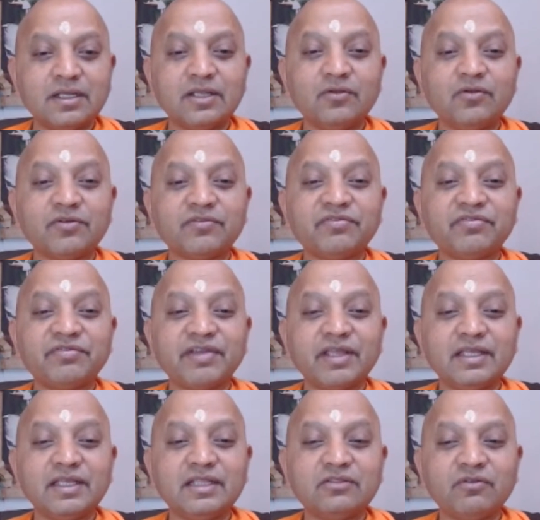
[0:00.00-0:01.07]
Your
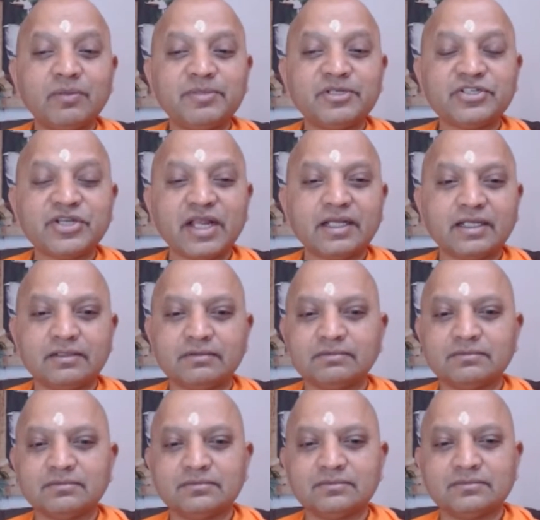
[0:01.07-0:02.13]
faith will be shaken.
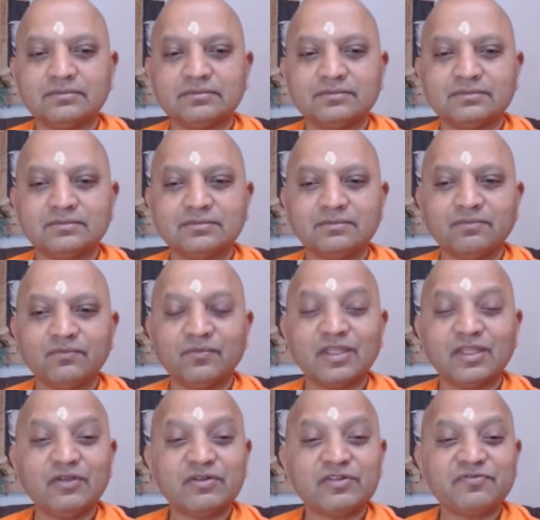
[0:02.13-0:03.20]
Your